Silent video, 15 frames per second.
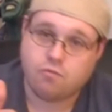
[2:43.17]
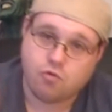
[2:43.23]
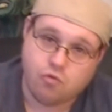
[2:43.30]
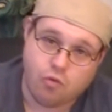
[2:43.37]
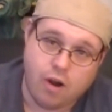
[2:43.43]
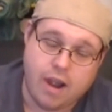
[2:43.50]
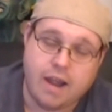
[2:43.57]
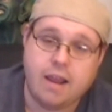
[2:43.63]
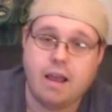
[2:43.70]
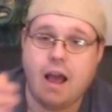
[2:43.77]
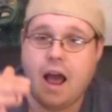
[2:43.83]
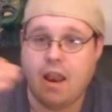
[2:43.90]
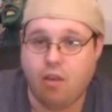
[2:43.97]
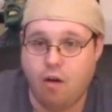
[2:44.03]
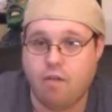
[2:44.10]
Granted,
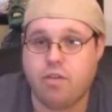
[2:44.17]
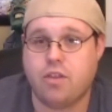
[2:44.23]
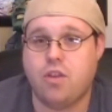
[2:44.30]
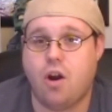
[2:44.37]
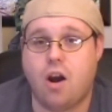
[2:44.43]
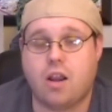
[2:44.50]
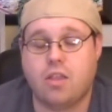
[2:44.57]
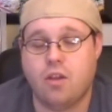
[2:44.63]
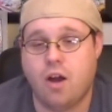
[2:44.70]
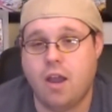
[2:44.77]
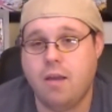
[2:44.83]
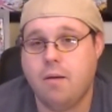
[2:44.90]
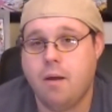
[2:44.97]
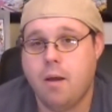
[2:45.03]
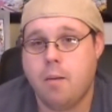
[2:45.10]
I love The Dark
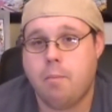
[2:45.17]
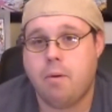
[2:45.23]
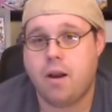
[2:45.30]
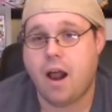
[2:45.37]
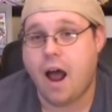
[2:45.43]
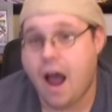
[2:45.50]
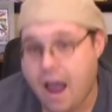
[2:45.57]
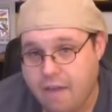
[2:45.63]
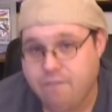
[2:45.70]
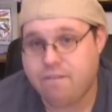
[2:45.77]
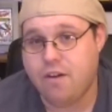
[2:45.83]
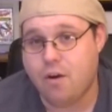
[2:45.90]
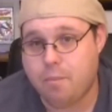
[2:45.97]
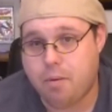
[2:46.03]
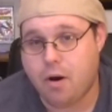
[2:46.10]
Knight, but I
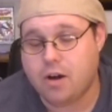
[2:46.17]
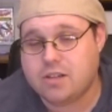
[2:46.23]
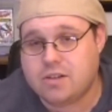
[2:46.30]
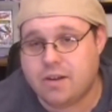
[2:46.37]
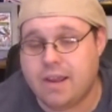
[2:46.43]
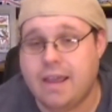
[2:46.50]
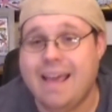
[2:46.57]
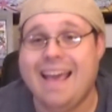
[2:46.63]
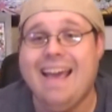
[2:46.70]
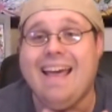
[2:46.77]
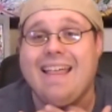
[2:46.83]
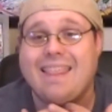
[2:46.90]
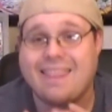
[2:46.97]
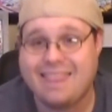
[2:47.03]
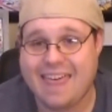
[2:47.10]
feel personally
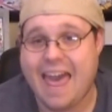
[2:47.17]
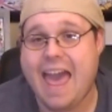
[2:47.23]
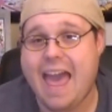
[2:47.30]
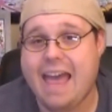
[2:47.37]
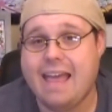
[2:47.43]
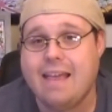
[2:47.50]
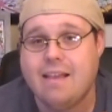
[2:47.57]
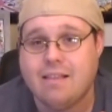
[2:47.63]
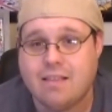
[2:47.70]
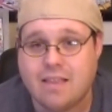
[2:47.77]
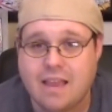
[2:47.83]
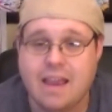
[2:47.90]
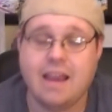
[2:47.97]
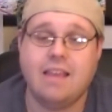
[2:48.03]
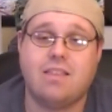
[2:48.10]
that
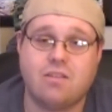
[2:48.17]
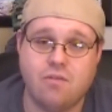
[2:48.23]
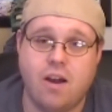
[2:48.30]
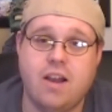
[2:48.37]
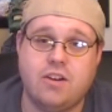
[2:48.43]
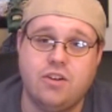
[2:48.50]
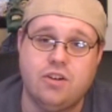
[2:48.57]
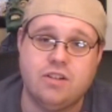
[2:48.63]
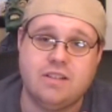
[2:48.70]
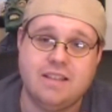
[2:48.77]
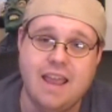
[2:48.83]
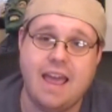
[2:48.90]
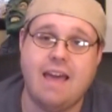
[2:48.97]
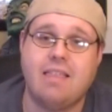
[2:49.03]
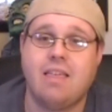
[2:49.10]
Heath Ledger's
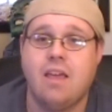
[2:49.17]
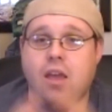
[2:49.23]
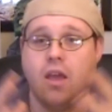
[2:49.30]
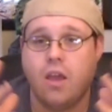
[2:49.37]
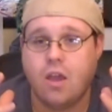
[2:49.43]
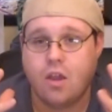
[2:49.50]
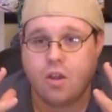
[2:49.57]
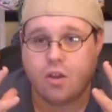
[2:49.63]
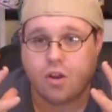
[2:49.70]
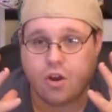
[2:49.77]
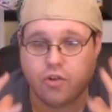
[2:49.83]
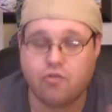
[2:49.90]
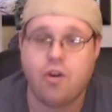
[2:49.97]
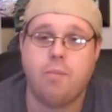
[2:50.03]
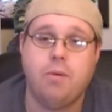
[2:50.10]
death
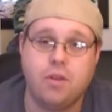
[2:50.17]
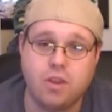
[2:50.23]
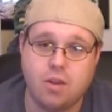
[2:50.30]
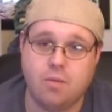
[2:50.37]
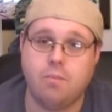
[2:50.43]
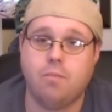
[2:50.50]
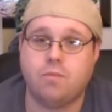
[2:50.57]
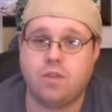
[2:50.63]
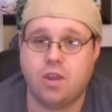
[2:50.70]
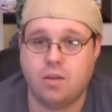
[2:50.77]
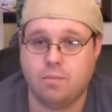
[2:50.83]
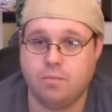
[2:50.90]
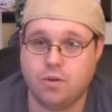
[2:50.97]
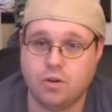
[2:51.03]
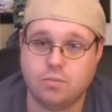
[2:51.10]
contribute to
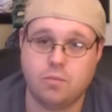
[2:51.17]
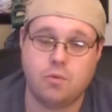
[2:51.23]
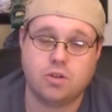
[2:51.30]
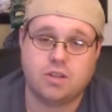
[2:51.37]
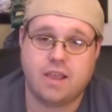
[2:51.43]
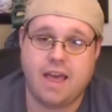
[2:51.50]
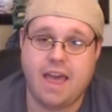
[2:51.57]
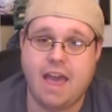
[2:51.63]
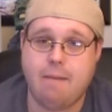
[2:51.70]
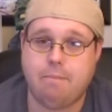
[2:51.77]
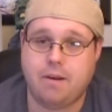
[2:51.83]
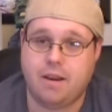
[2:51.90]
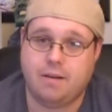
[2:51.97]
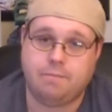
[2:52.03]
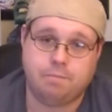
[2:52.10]
most of that
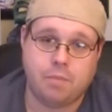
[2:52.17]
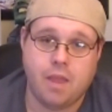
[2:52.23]
happening.